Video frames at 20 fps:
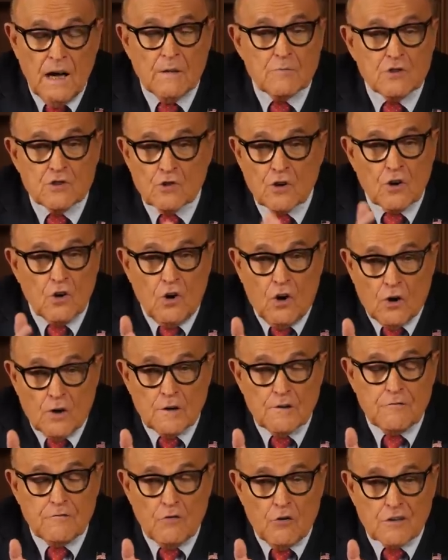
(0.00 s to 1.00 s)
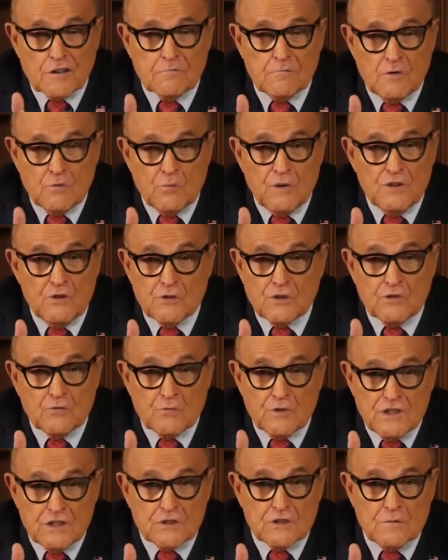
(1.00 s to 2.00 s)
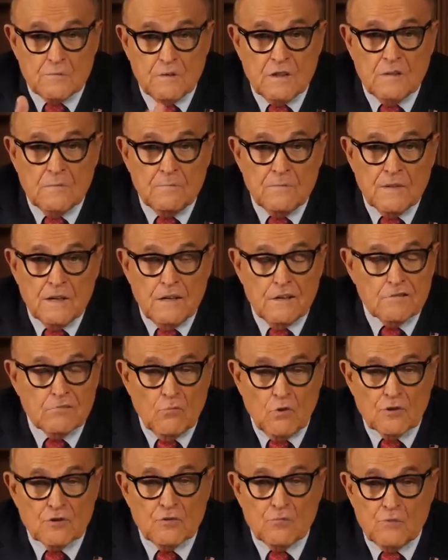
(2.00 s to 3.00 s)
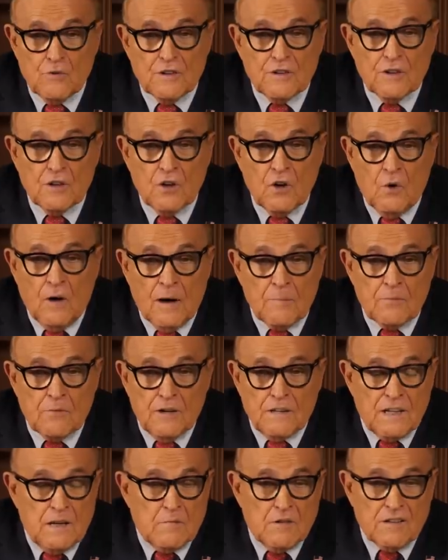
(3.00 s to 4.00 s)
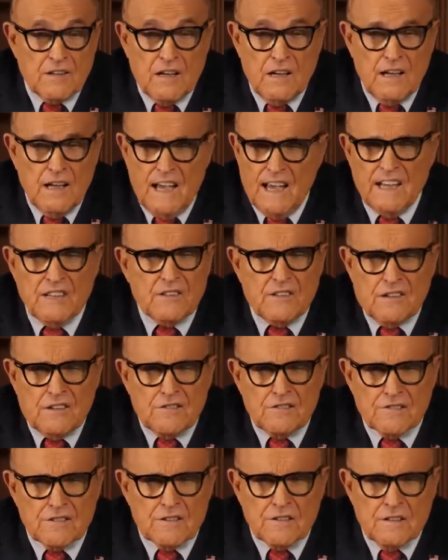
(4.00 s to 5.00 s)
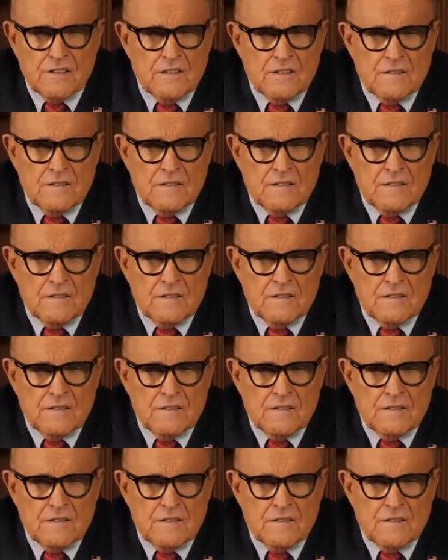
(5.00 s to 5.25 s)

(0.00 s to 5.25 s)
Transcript: I'm sure law enforcement, when you can reach them, is more than willing to cooperate. They must hate this.